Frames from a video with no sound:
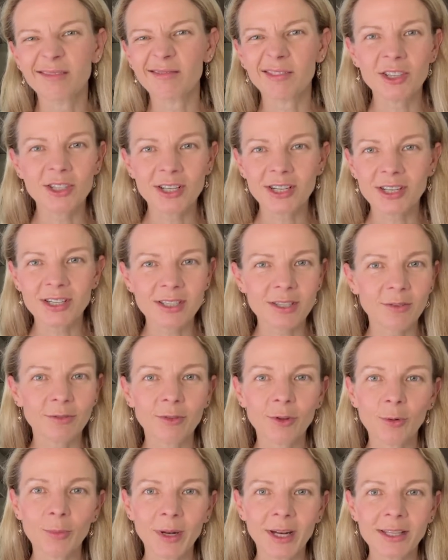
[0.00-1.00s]
usually just a
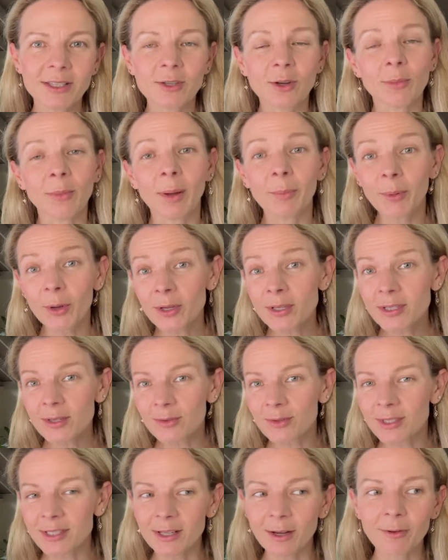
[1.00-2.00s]
few minutes on my personal
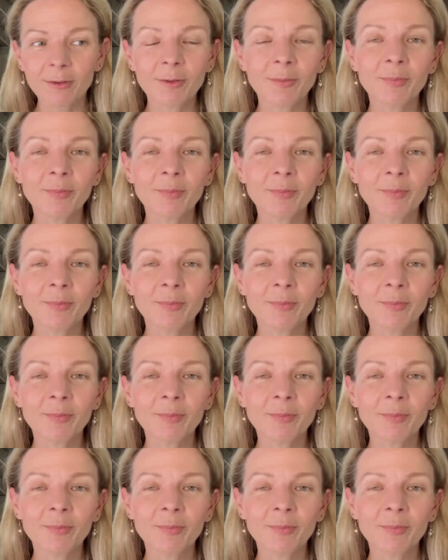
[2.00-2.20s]
stuff.